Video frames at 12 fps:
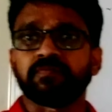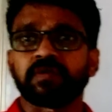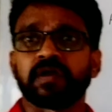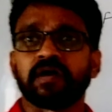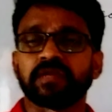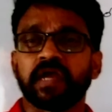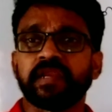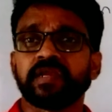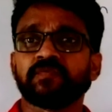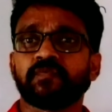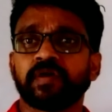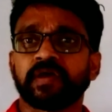we can't
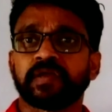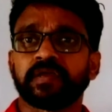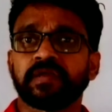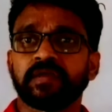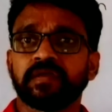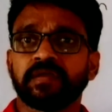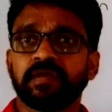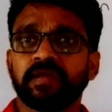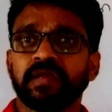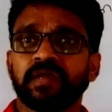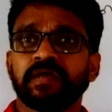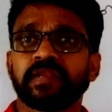identify
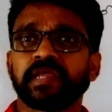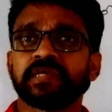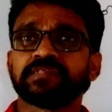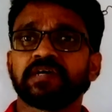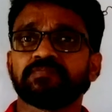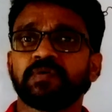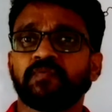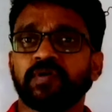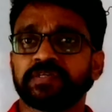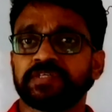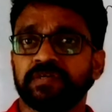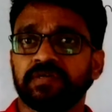range of the
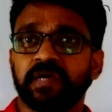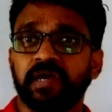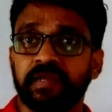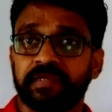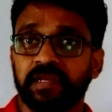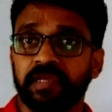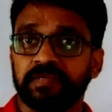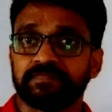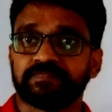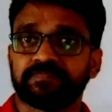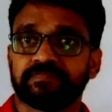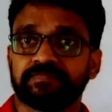function directly.
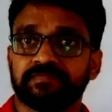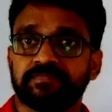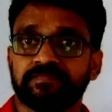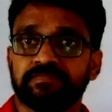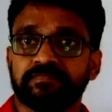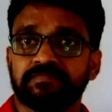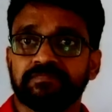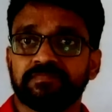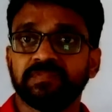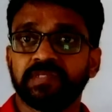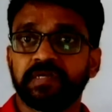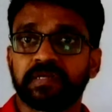
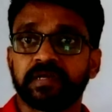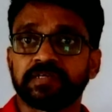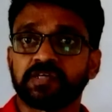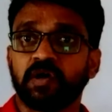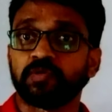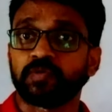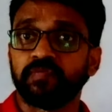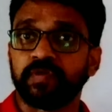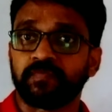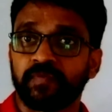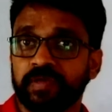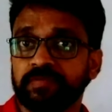In that case, how to
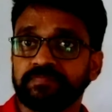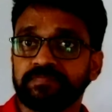verify?